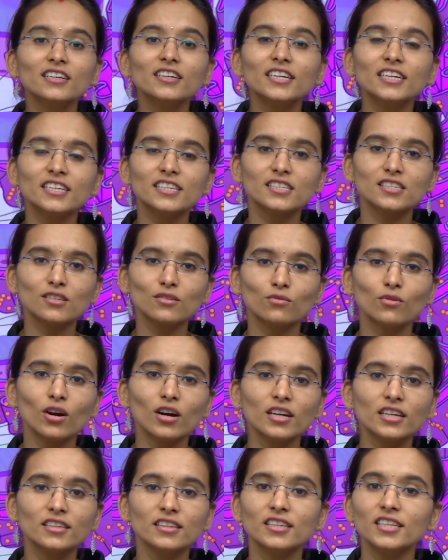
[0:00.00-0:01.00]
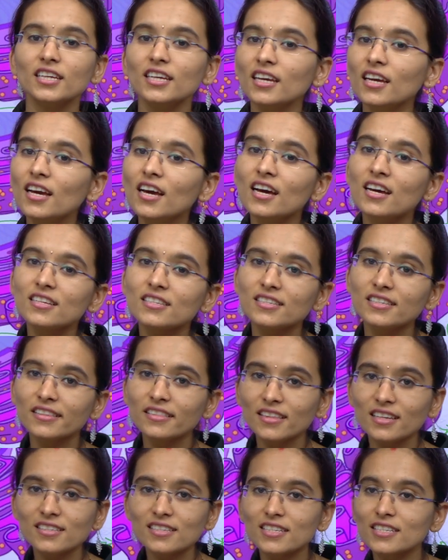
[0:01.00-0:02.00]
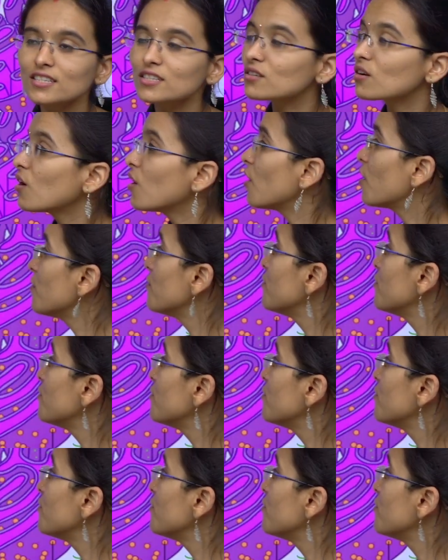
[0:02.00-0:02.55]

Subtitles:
It is involved in the synthesis of